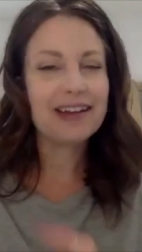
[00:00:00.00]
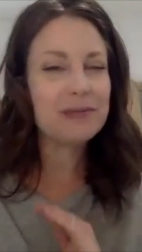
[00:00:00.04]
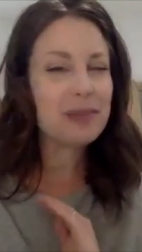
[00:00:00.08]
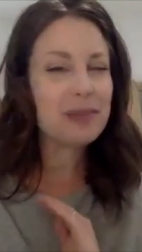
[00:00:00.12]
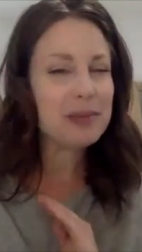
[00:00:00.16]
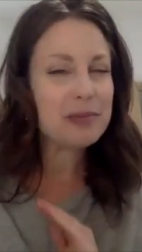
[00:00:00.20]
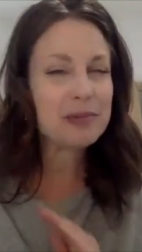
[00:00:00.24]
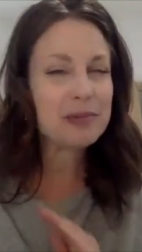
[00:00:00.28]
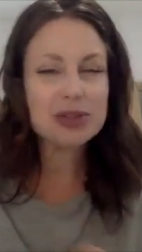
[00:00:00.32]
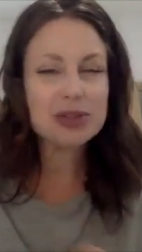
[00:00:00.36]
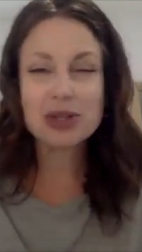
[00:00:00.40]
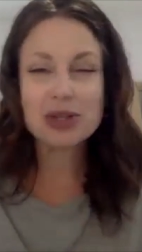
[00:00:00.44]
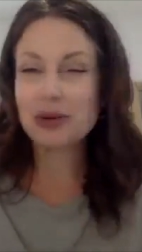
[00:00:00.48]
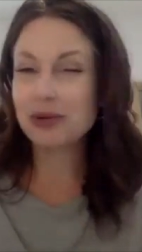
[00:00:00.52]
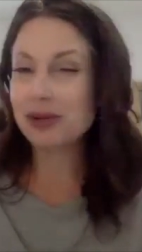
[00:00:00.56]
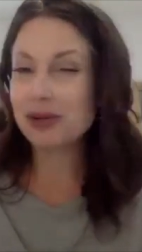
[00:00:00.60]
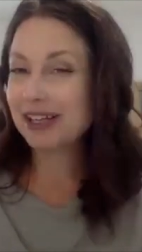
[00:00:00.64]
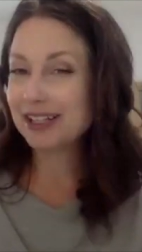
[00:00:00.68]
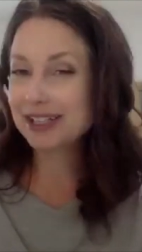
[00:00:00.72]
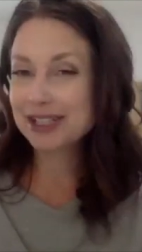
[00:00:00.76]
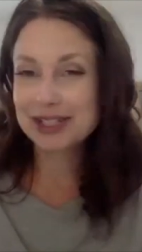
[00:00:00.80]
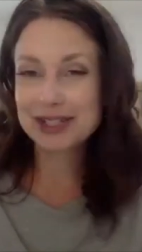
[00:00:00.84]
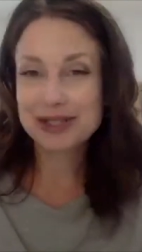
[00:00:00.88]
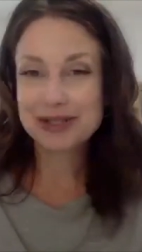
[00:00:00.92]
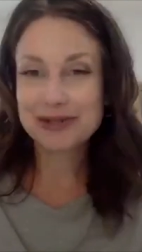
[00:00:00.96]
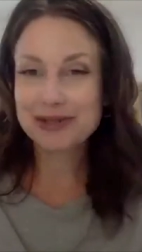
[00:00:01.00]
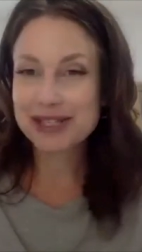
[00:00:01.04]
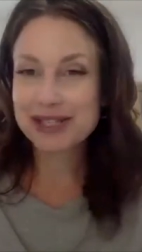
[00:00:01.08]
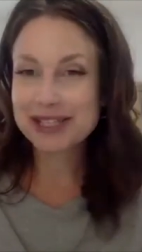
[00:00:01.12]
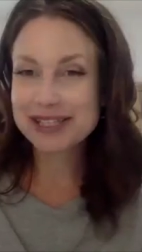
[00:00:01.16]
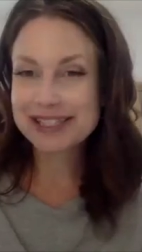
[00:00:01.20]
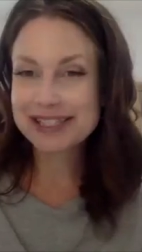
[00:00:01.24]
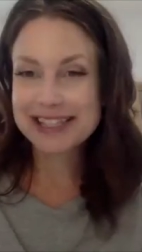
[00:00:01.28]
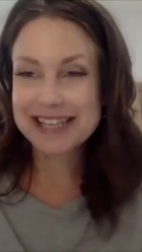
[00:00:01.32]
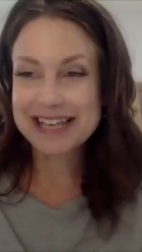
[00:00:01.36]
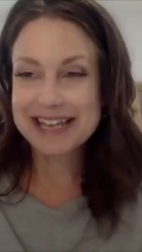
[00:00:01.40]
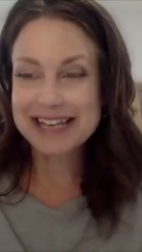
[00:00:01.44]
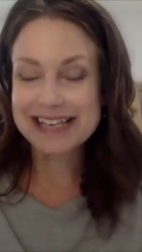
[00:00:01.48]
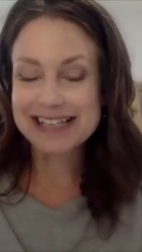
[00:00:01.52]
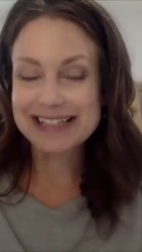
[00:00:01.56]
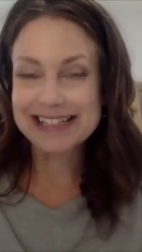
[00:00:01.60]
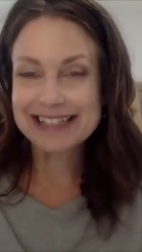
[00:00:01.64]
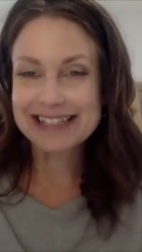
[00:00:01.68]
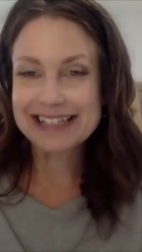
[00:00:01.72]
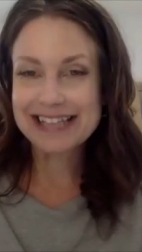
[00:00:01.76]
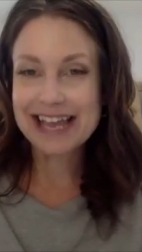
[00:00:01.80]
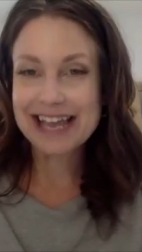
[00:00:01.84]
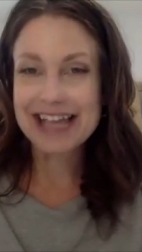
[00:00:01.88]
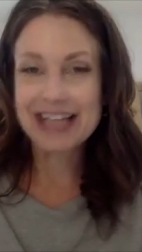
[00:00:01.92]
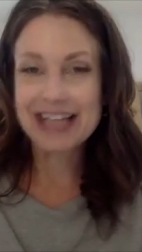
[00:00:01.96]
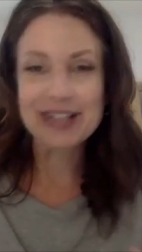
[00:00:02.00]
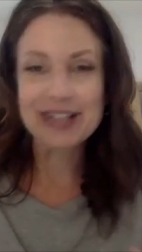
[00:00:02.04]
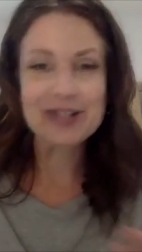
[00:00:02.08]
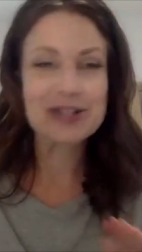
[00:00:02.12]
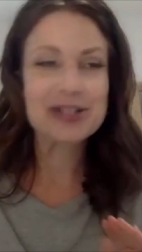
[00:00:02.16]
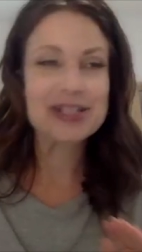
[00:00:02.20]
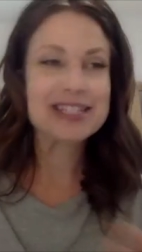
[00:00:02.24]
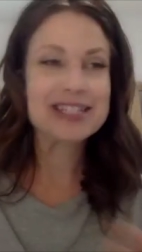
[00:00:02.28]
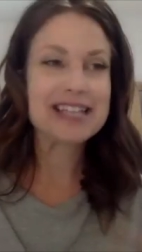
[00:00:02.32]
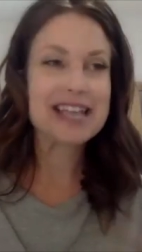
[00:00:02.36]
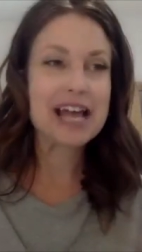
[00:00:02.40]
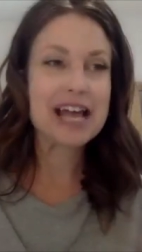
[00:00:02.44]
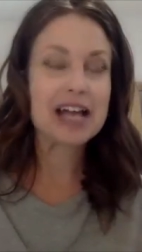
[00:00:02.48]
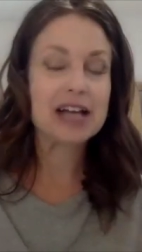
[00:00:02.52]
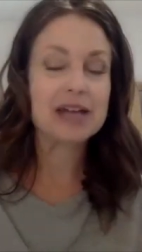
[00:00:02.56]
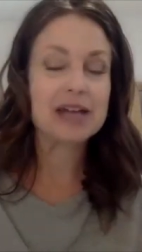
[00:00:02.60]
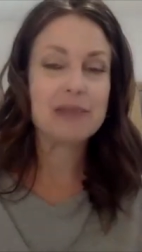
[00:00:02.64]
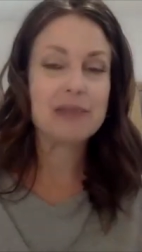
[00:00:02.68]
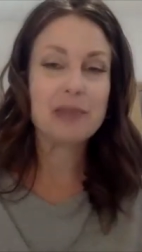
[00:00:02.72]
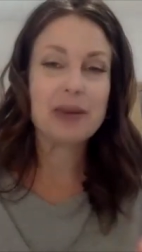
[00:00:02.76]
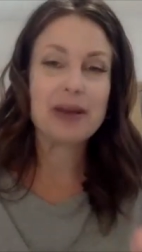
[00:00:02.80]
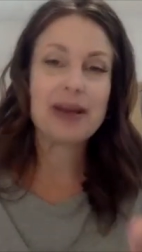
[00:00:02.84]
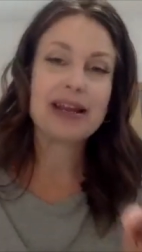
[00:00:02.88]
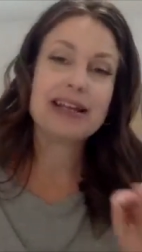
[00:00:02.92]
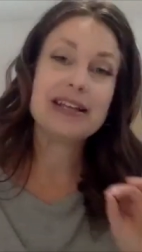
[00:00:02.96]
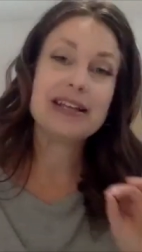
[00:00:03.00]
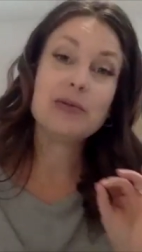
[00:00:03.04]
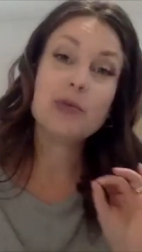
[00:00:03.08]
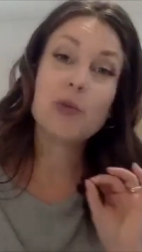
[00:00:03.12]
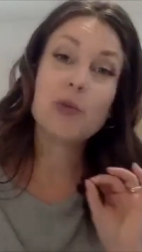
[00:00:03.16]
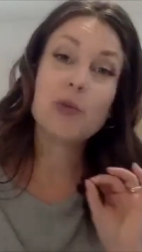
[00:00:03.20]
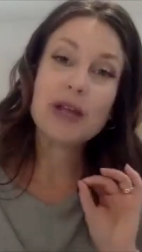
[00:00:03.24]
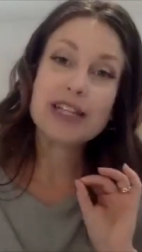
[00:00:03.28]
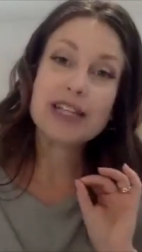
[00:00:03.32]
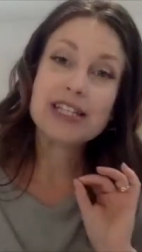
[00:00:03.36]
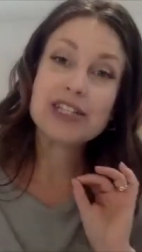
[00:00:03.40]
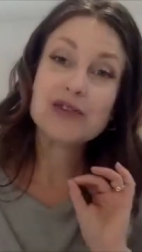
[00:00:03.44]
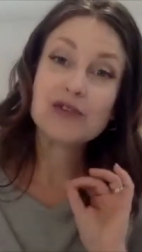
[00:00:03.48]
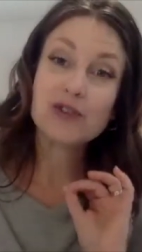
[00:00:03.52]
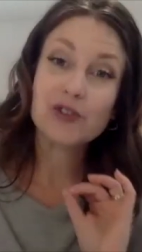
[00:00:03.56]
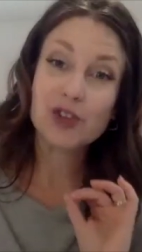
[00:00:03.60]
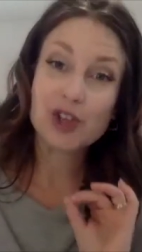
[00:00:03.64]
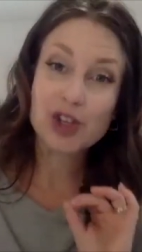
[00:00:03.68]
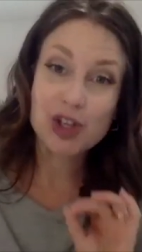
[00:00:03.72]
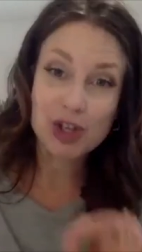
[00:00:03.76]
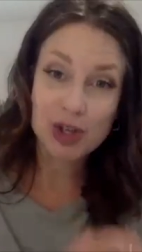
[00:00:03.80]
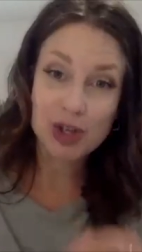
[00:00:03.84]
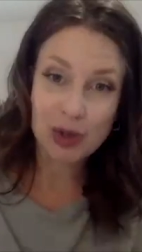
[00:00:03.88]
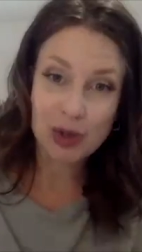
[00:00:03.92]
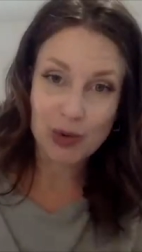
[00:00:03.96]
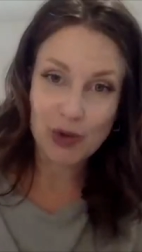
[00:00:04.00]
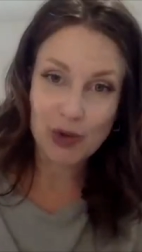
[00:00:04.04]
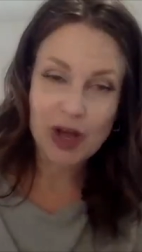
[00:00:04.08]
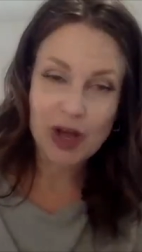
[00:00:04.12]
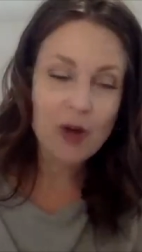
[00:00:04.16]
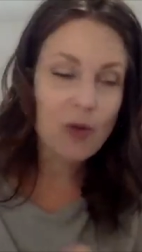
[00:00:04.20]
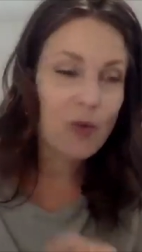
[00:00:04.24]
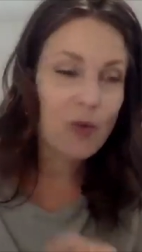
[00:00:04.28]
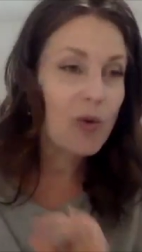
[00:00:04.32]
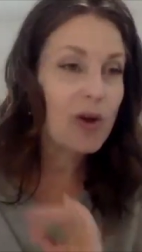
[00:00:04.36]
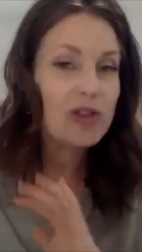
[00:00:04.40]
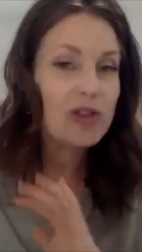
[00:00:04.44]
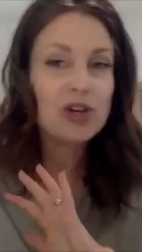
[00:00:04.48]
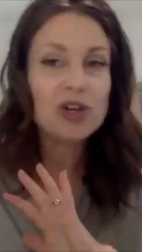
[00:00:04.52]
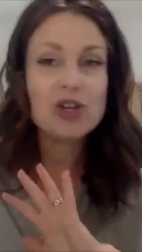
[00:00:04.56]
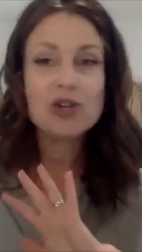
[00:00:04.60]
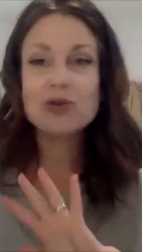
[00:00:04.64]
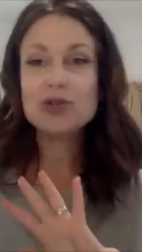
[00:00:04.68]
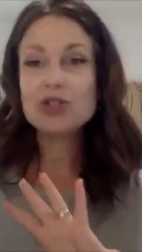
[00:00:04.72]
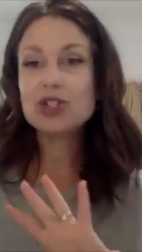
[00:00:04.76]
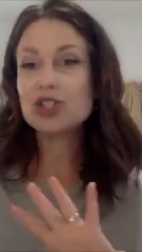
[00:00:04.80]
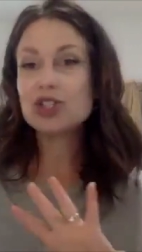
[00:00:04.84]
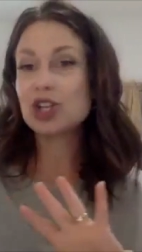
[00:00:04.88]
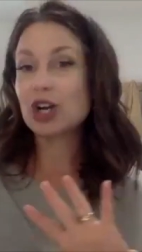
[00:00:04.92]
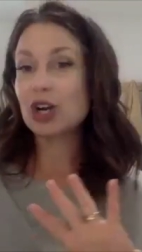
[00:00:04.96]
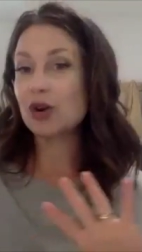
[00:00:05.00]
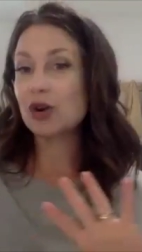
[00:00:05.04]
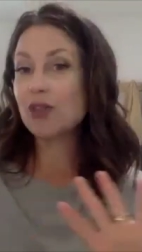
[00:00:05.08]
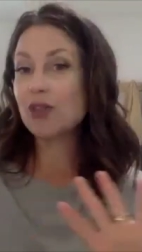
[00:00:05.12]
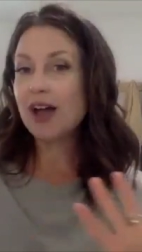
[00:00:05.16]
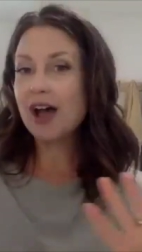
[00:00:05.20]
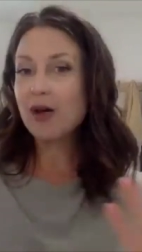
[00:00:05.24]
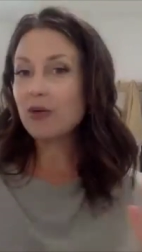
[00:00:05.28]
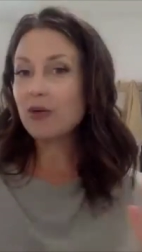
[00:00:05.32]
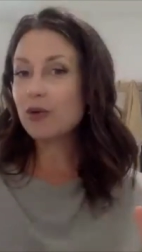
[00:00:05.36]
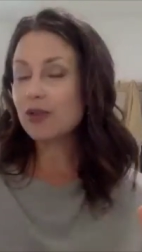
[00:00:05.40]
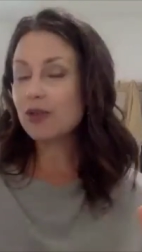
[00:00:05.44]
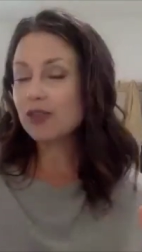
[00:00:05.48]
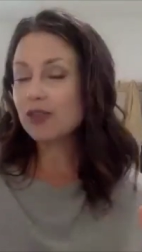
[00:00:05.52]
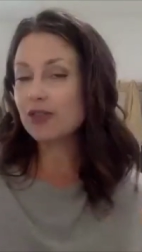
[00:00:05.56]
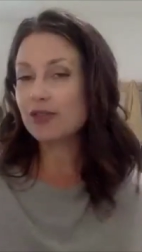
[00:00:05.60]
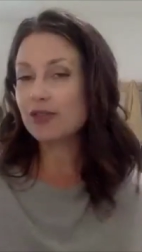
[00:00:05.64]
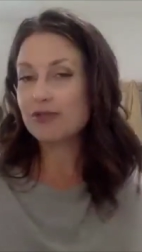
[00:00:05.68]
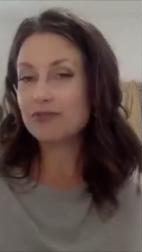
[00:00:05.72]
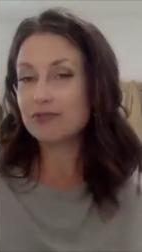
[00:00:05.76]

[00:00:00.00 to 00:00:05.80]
People don't like to do these things. I understand, but it's for you. Whether you share that with